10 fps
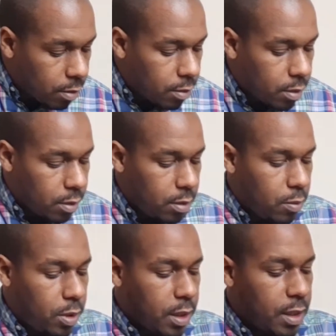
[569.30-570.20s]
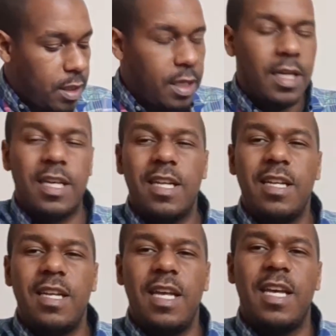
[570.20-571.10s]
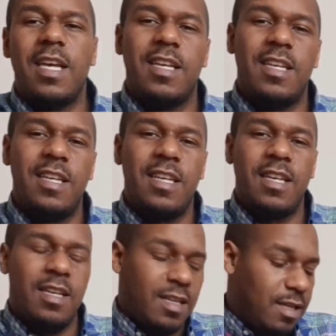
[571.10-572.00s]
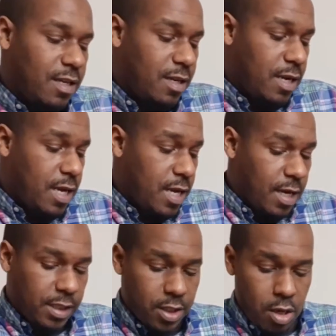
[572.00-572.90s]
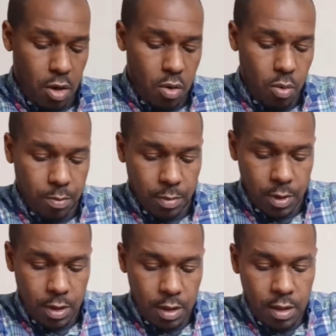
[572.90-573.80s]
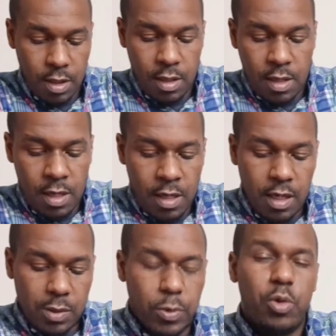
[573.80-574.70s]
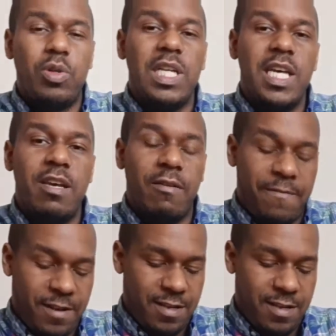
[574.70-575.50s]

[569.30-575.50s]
Everyone get in there, get in there. Get in there, that's your home. That's where you live.